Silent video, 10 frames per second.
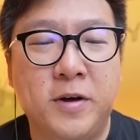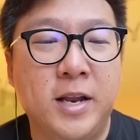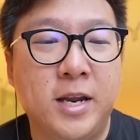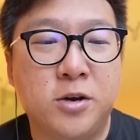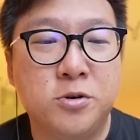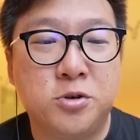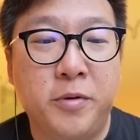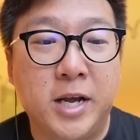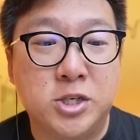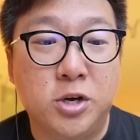I let it go through.
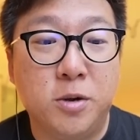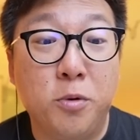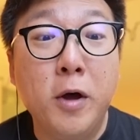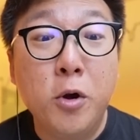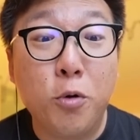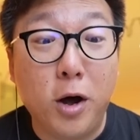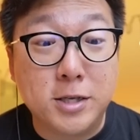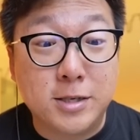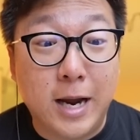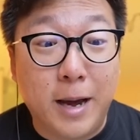When I saw the move, Rock
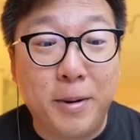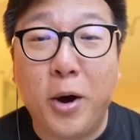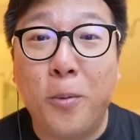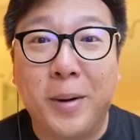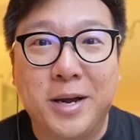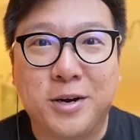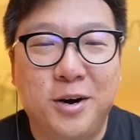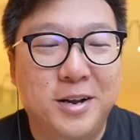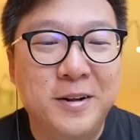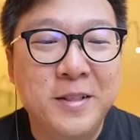Slide, I'm like, oh my
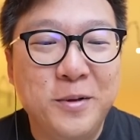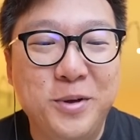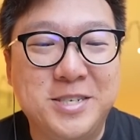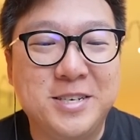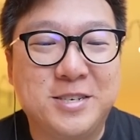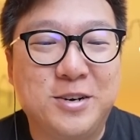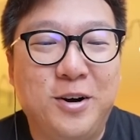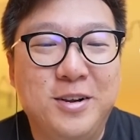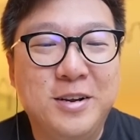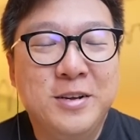god, we just
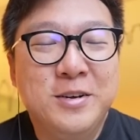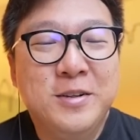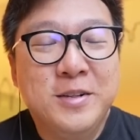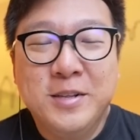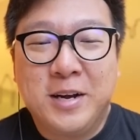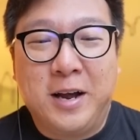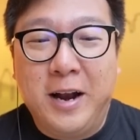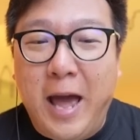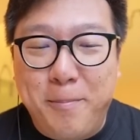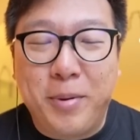got
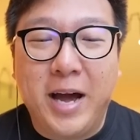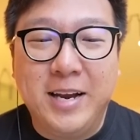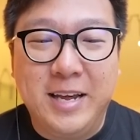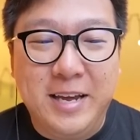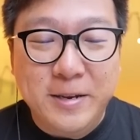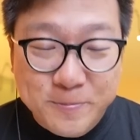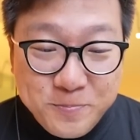clapped by the